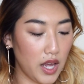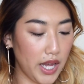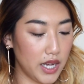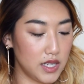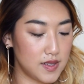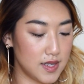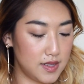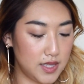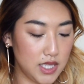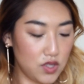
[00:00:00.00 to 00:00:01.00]
and it says
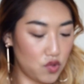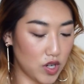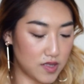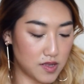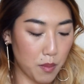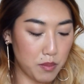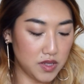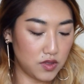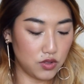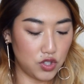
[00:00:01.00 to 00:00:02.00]
De-Stress
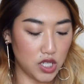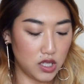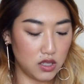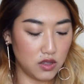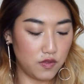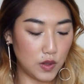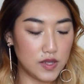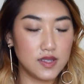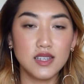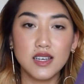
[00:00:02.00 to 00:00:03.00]
Muscle Gel,
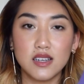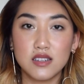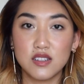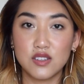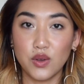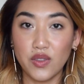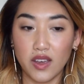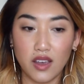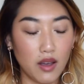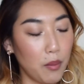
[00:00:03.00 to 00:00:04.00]
focusing and soothing.